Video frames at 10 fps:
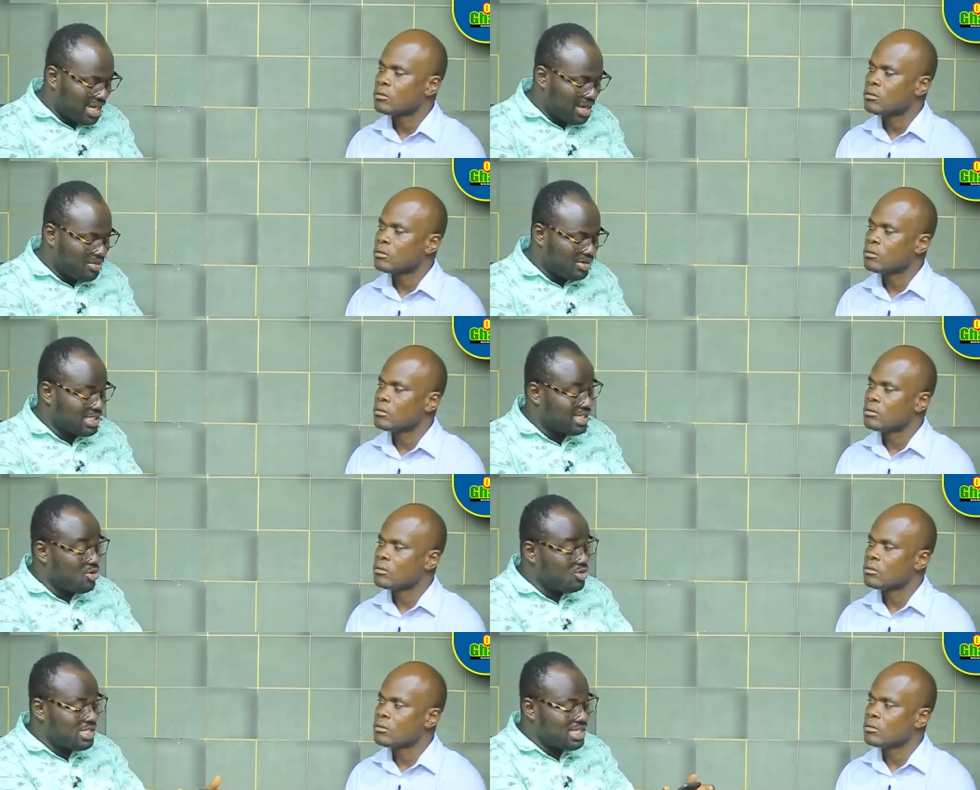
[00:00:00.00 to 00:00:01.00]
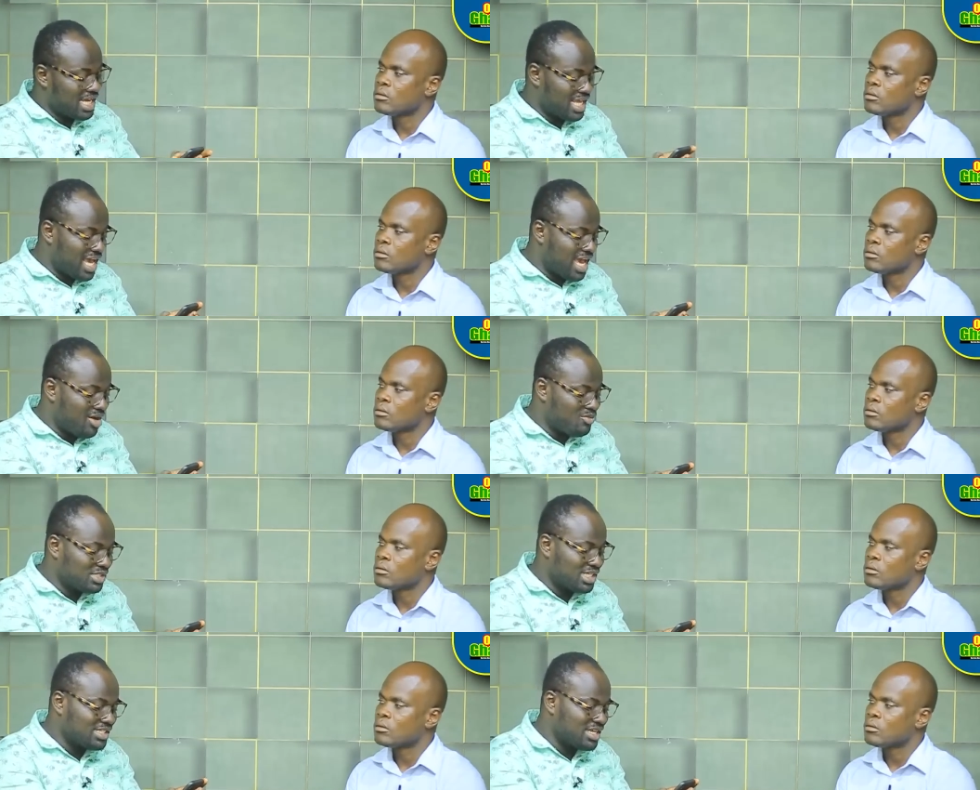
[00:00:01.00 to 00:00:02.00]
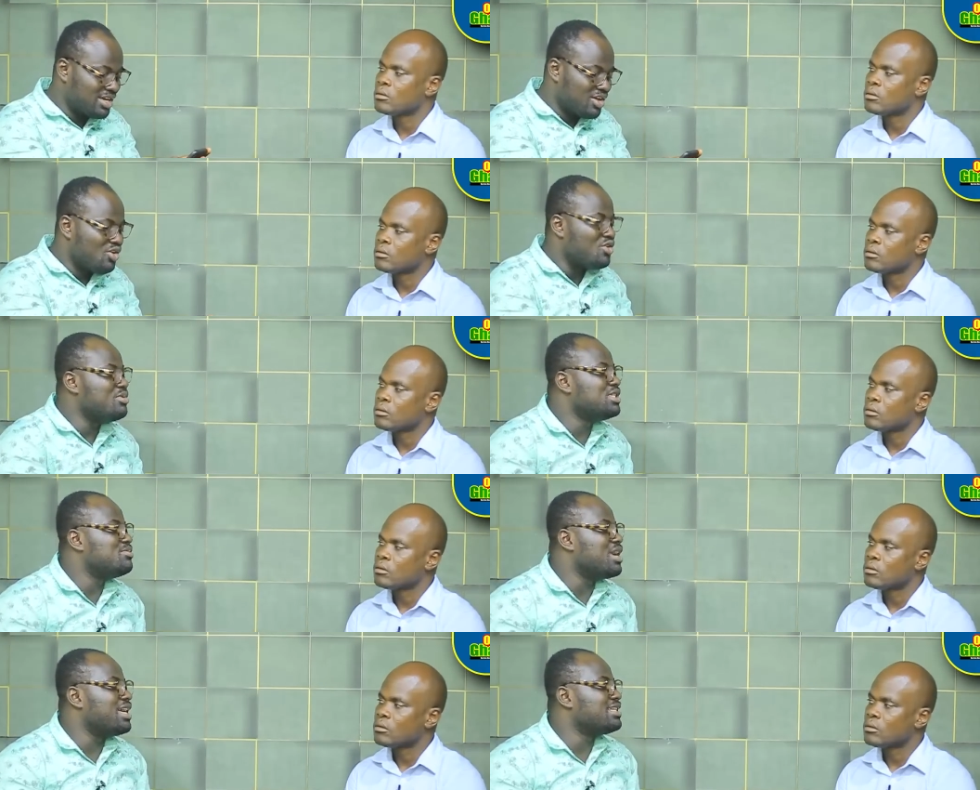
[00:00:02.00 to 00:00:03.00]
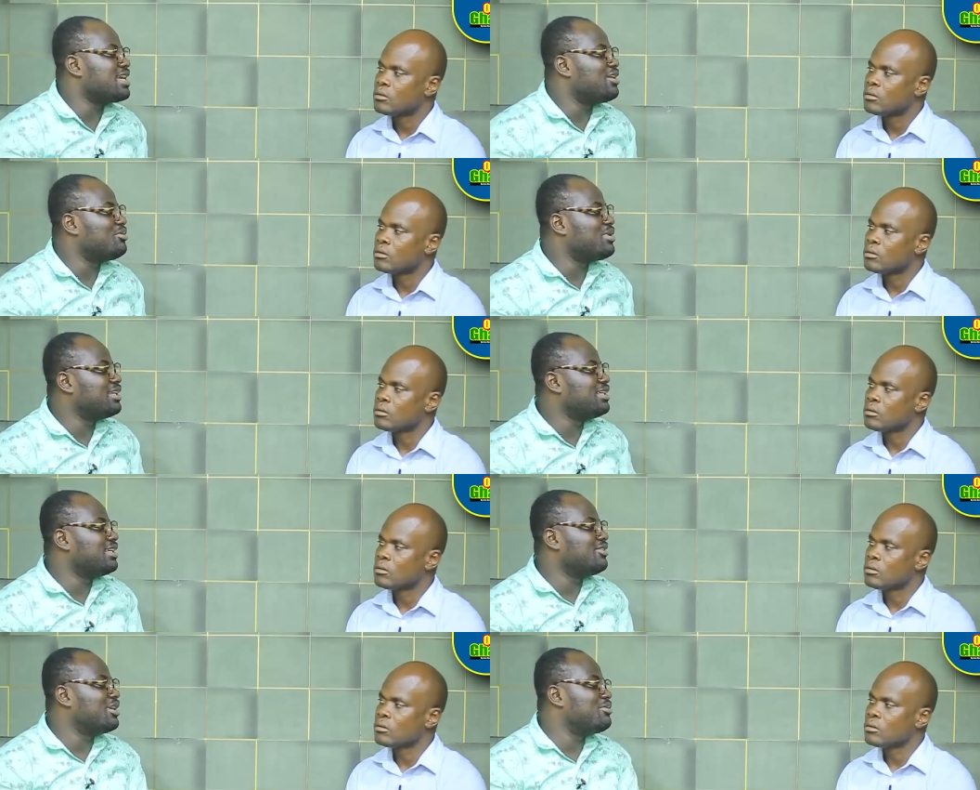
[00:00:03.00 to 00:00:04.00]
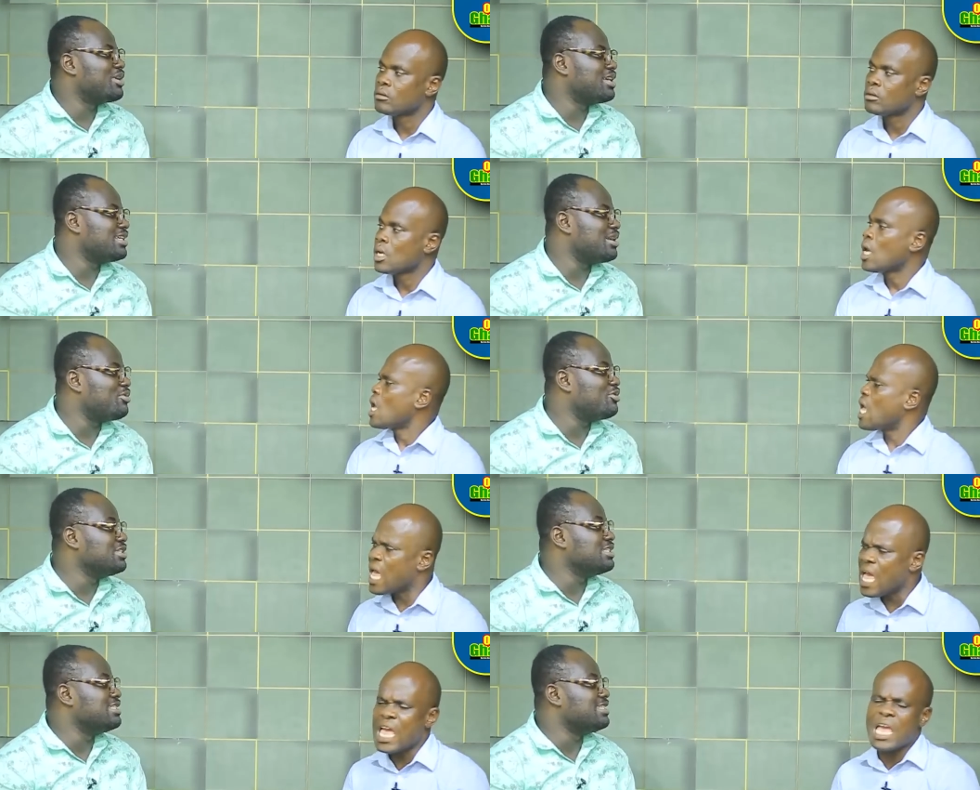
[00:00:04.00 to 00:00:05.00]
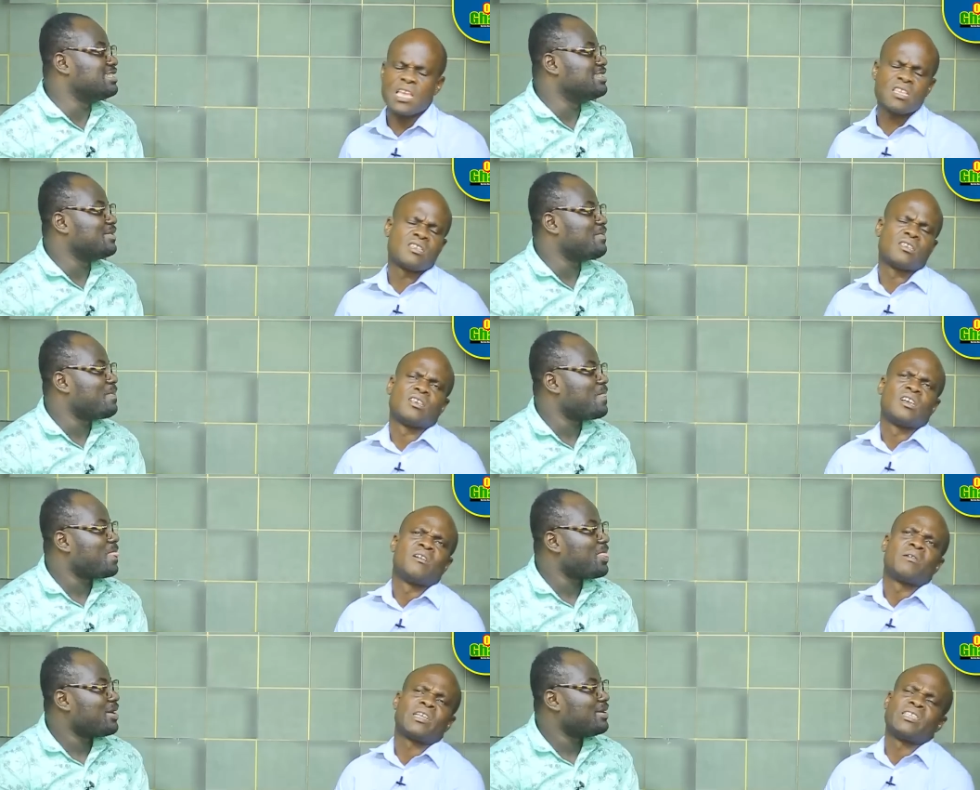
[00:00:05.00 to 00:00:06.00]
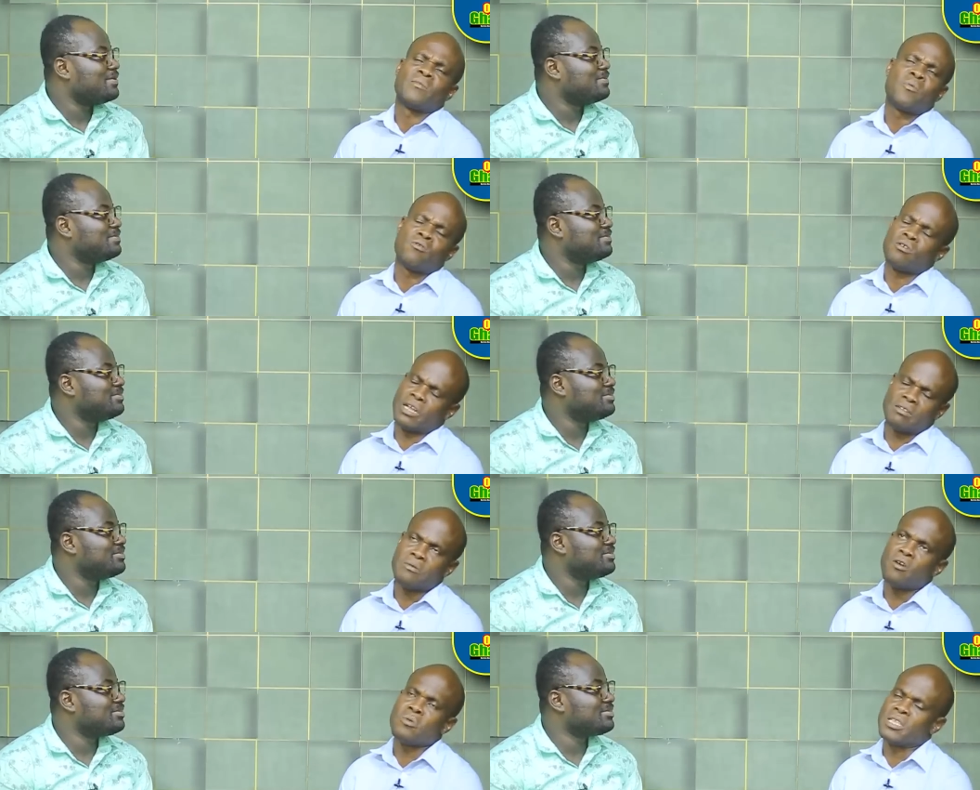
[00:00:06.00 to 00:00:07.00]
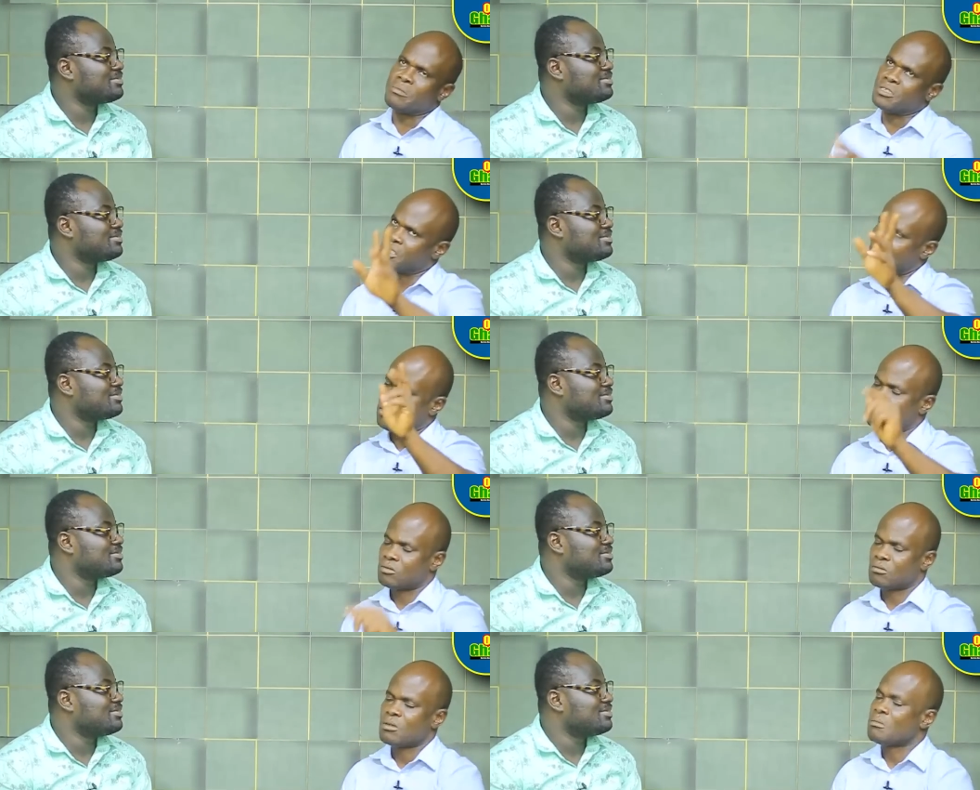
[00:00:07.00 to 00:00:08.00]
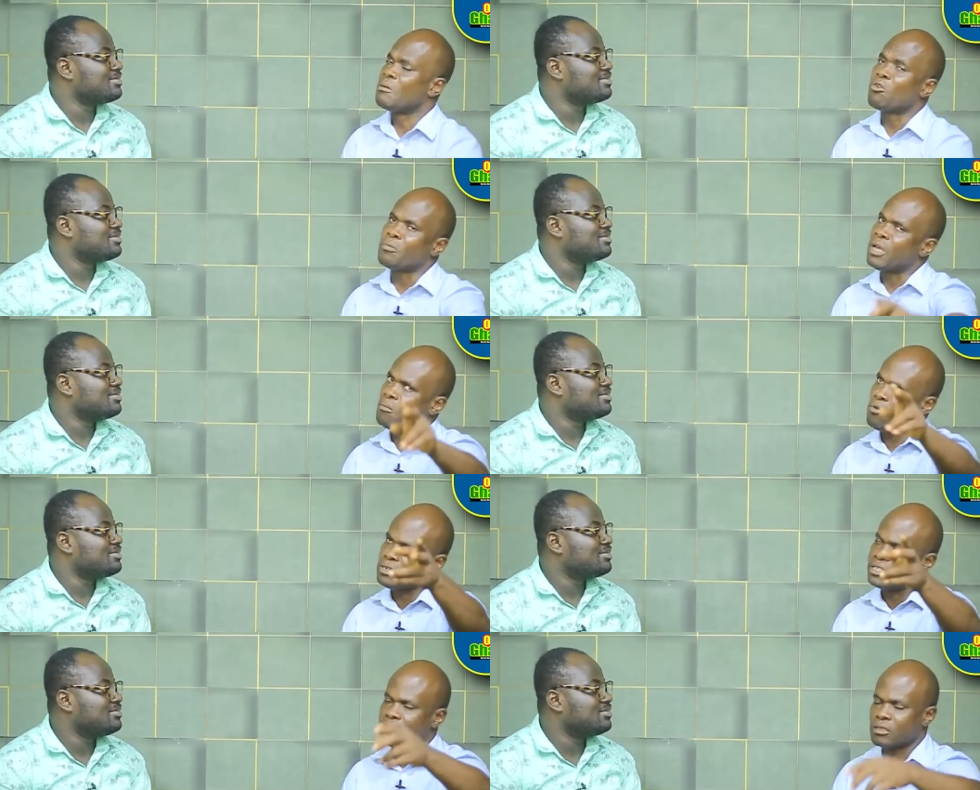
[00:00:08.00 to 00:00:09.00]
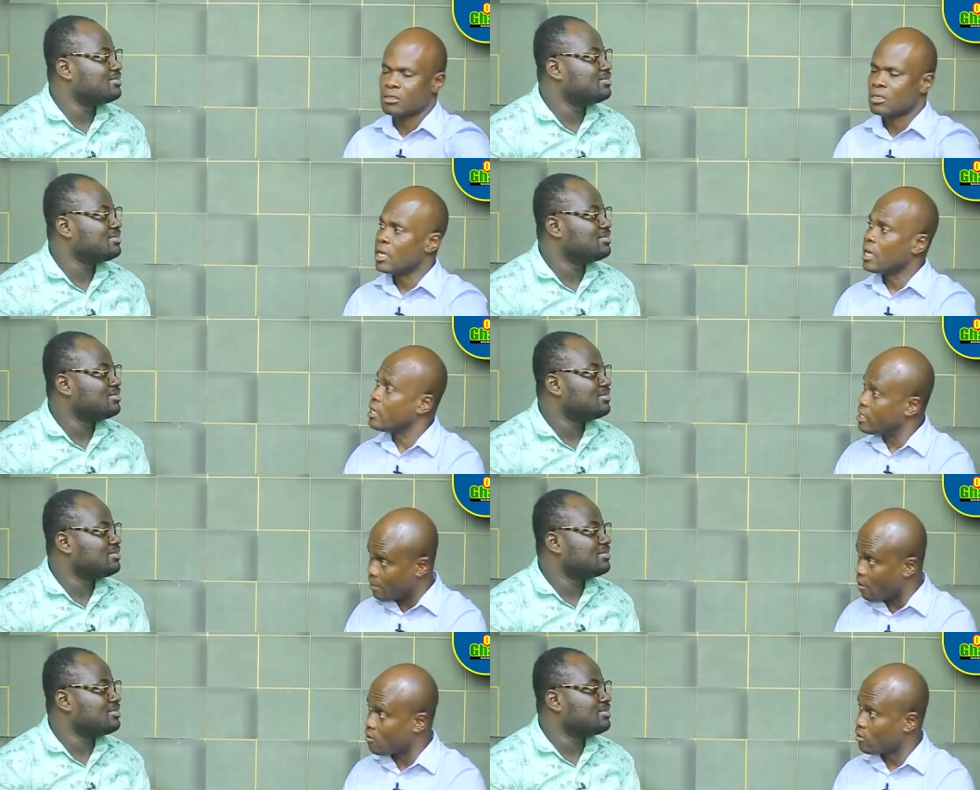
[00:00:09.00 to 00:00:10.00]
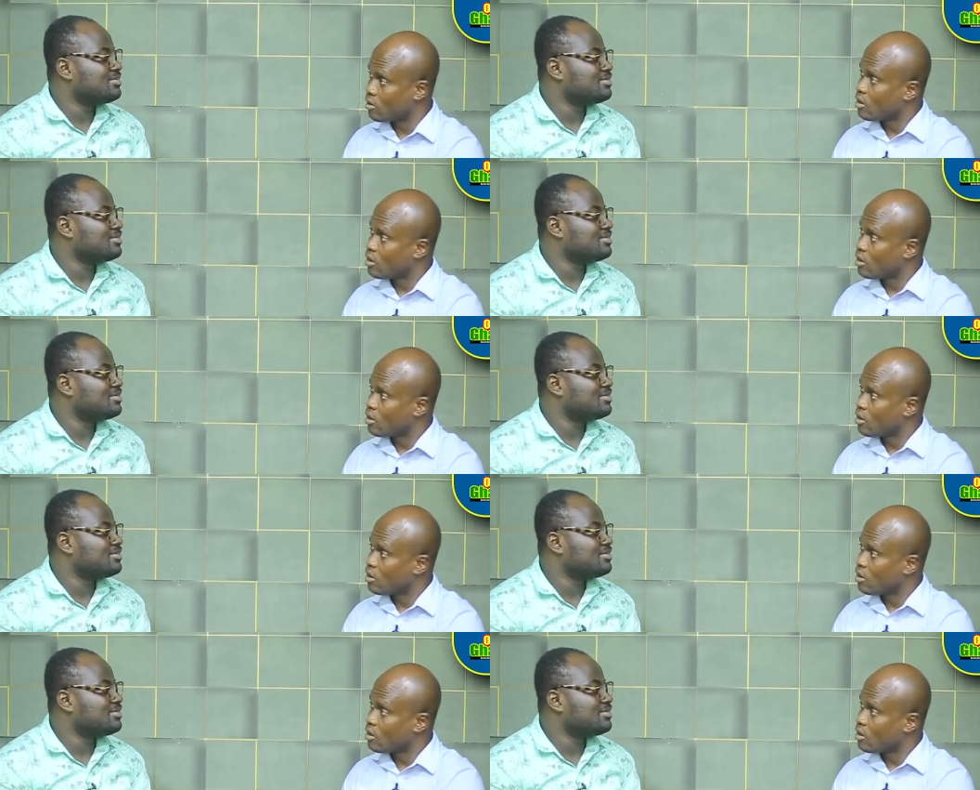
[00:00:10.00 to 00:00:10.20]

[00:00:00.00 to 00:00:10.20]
Speaker 1: and I said the OC can, which I said, obit me, yes, I know money on our work in Japan.
Speaker 2: Hey! Can I Japan or the baby of Benjamin Shroud? You could be unboarding. Can I Japan?